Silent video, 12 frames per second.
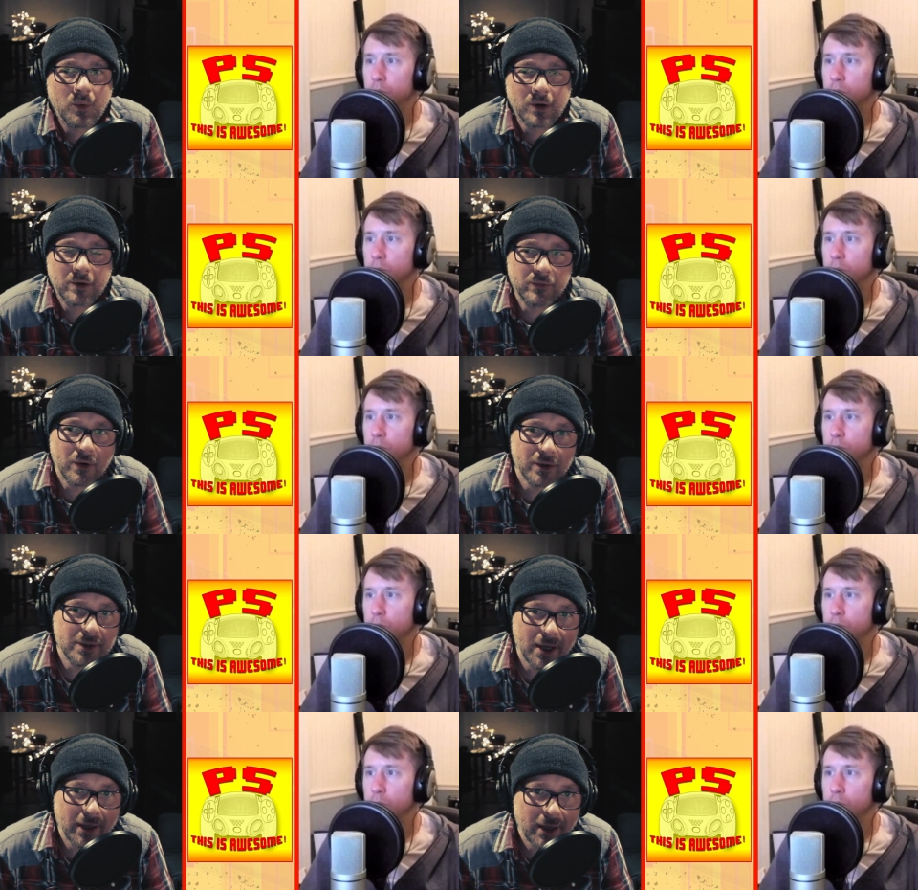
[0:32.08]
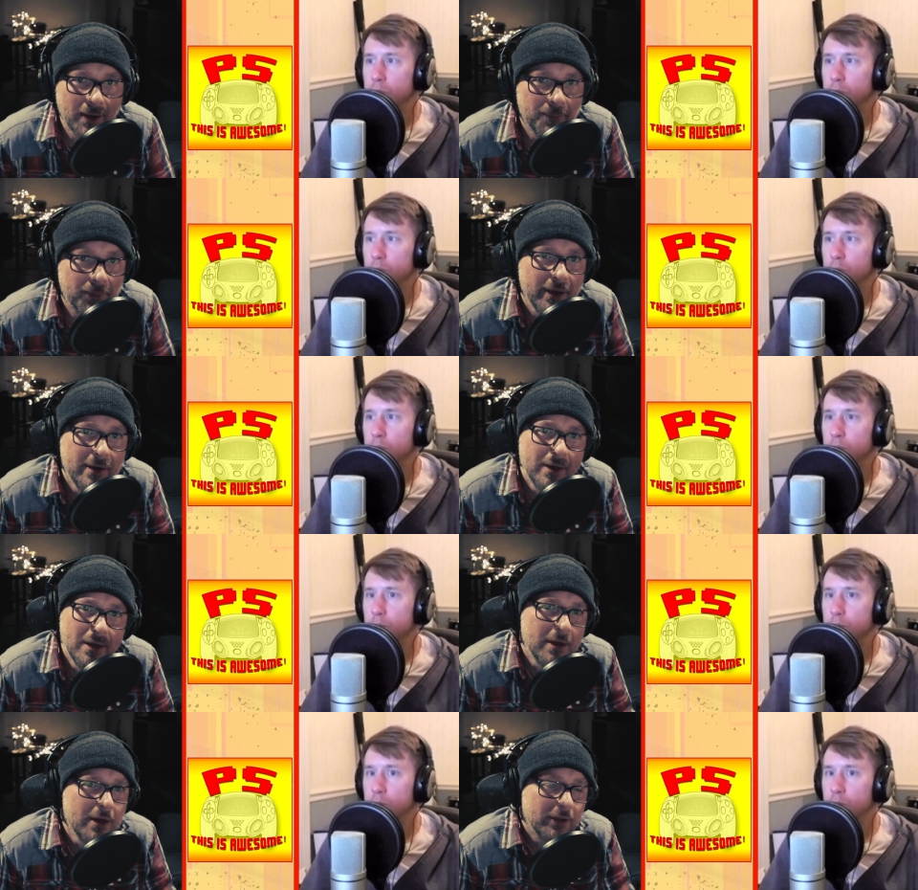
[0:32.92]
Speaker 1: a, a work of art, that game,
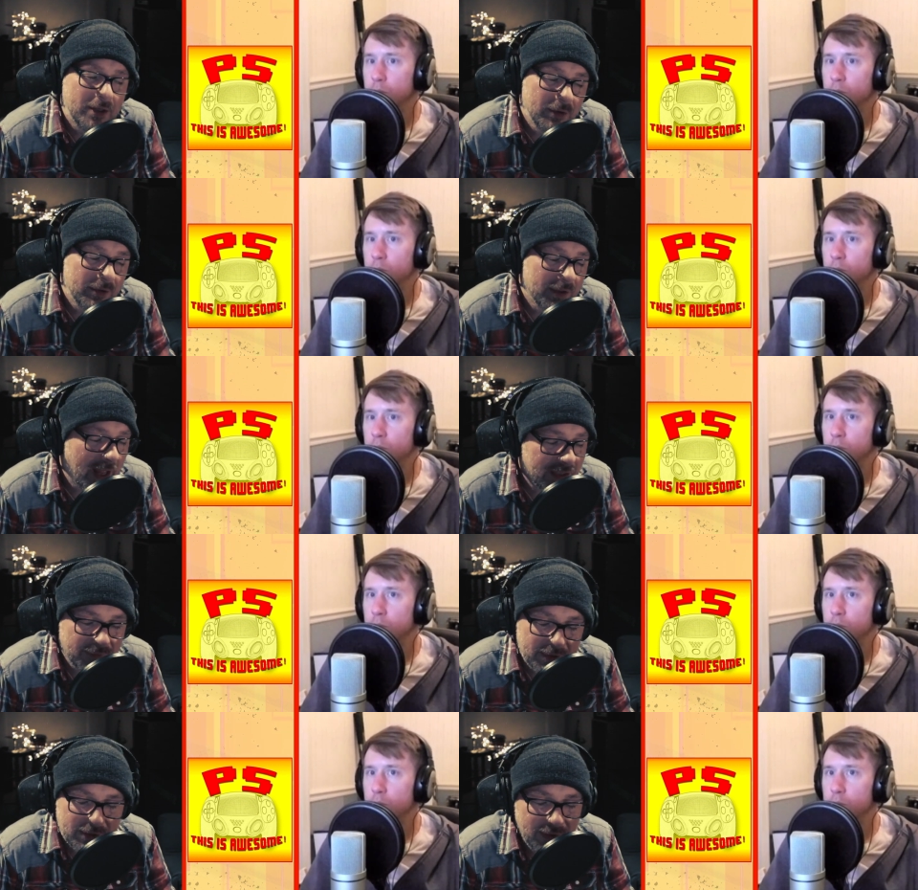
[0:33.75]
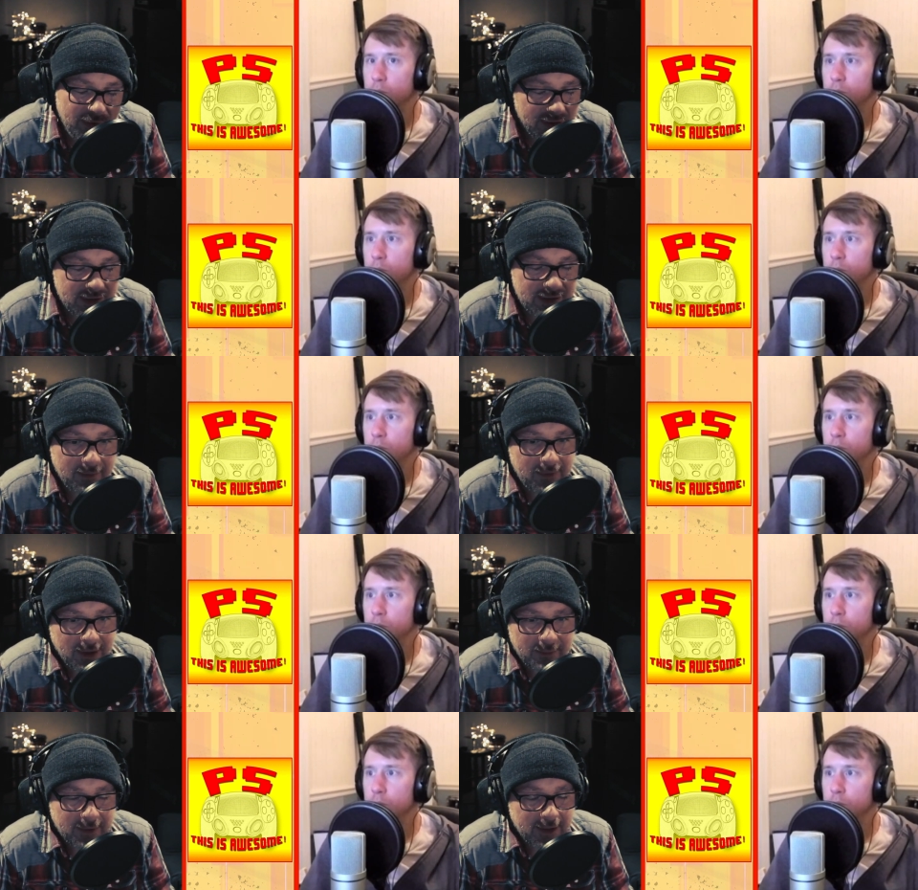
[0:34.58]
but dude, Last of Us Two did the
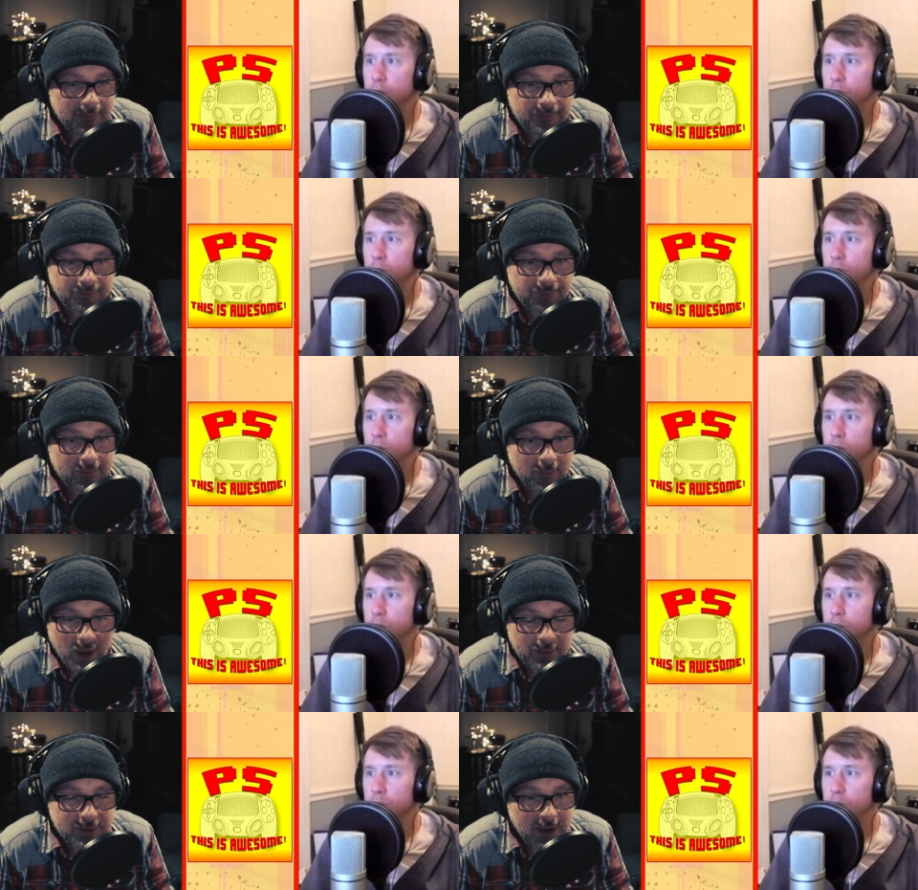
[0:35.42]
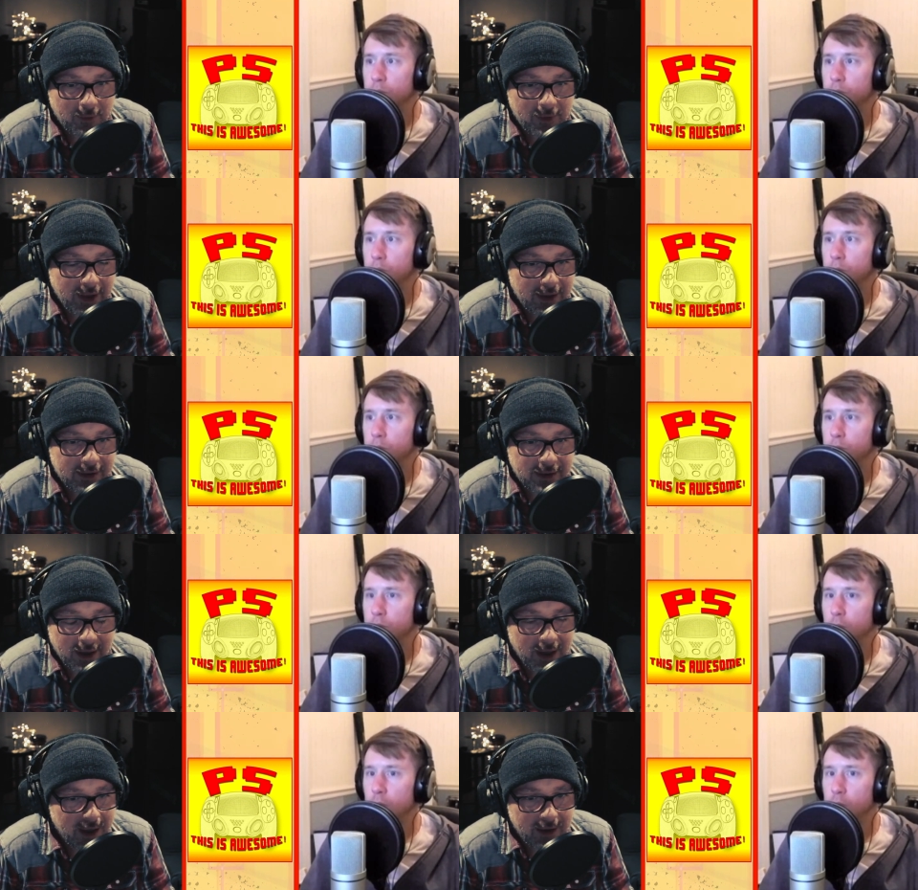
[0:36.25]
same thing to me. When I was done with
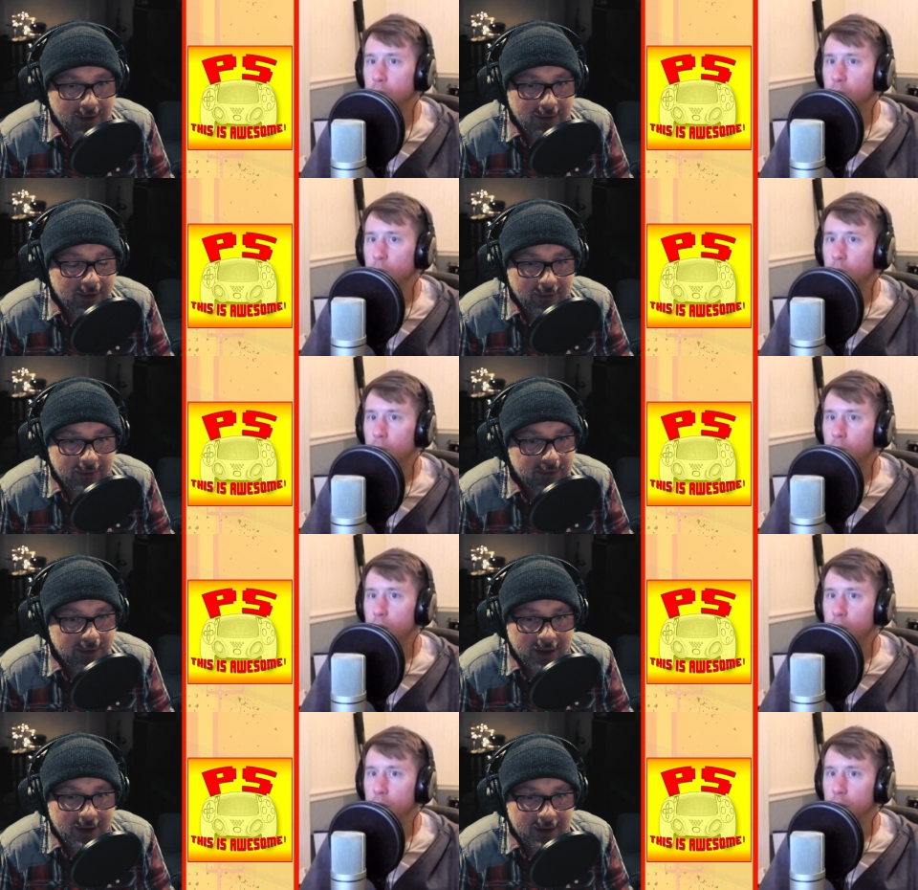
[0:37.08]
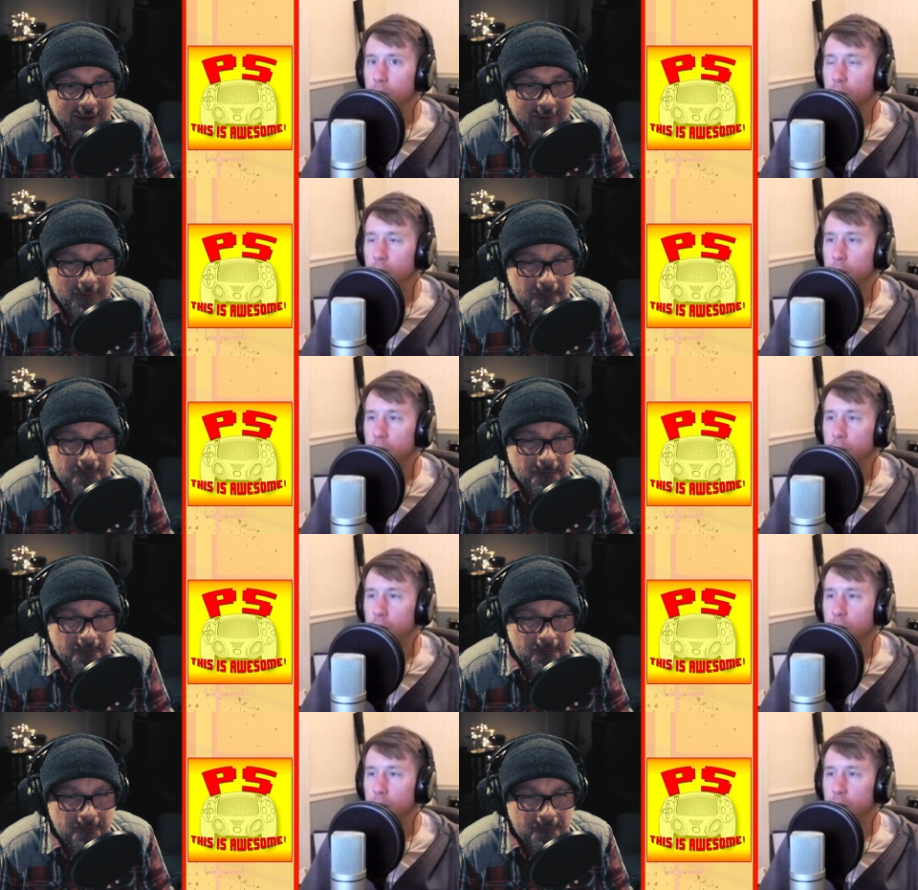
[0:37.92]
that, I was like, I don't know. I